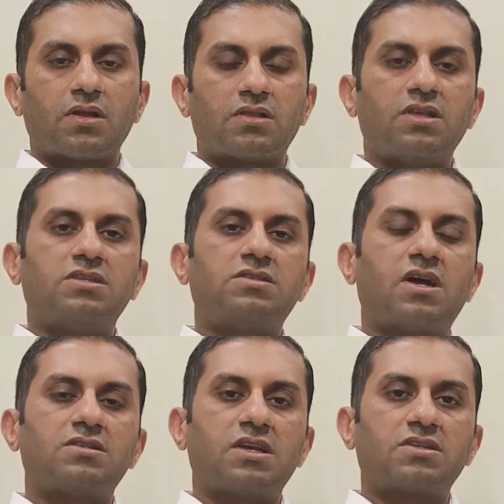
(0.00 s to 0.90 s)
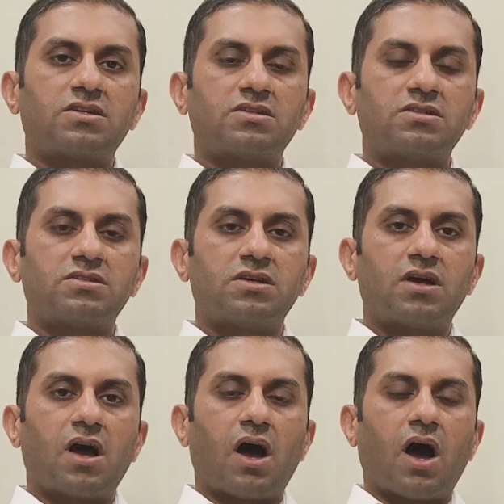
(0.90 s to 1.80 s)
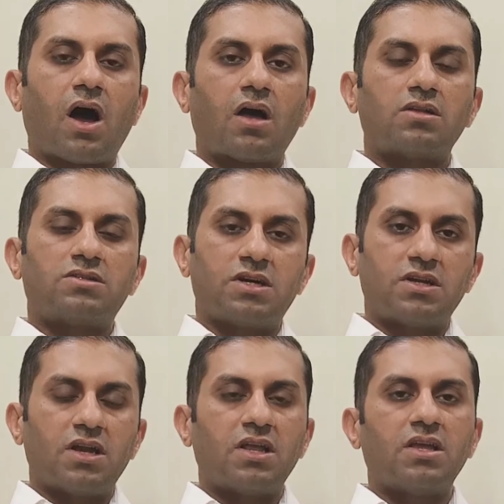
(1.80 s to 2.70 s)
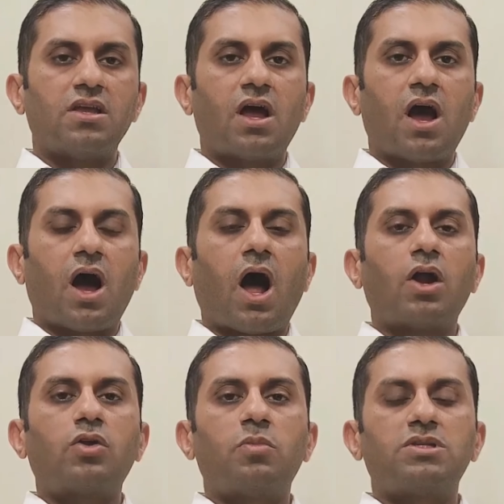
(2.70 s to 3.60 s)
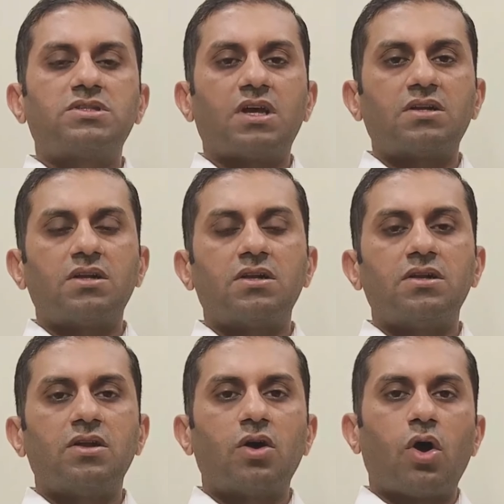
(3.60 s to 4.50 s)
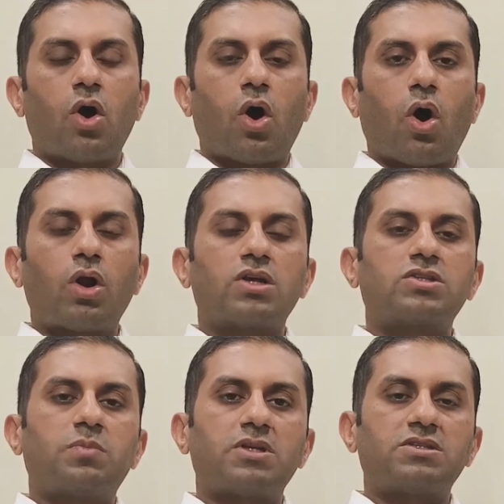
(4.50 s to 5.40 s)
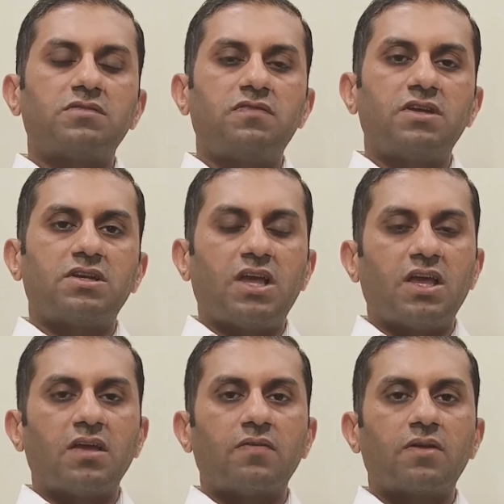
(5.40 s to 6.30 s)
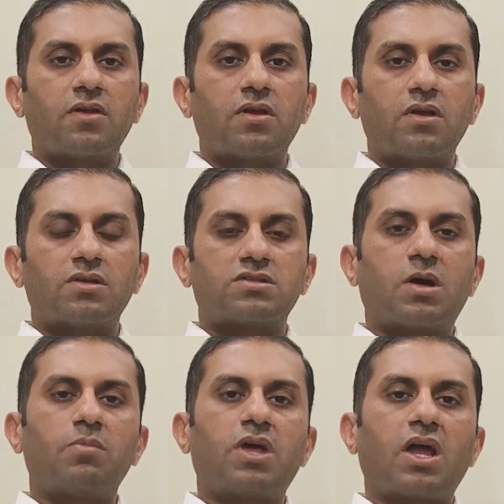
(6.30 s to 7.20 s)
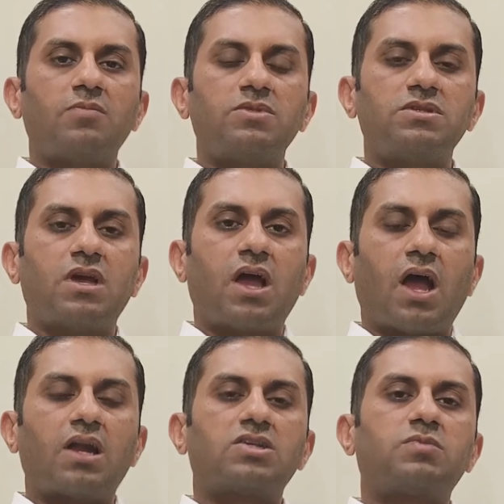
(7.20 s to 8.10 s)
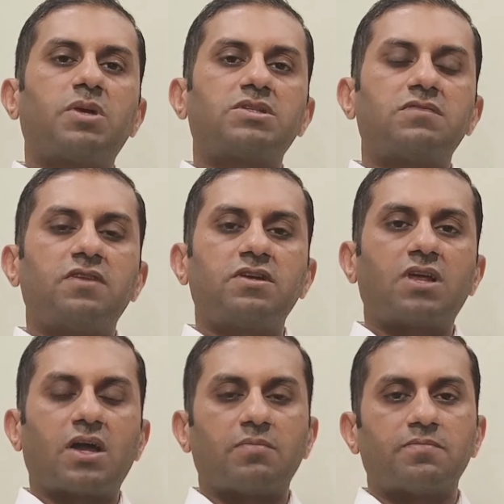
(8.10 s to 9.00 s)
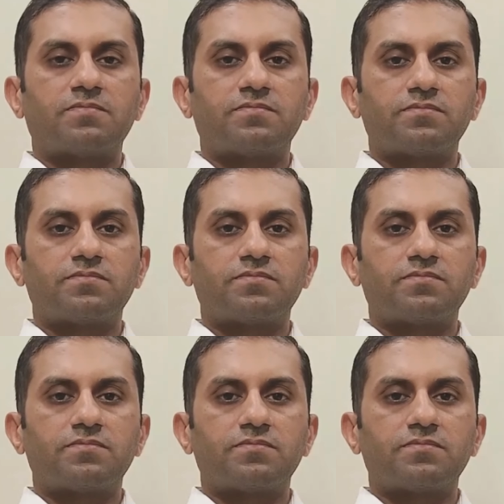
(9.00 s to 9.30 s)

These transactions generally are to be settled on a specific day, sometimes at a specific time.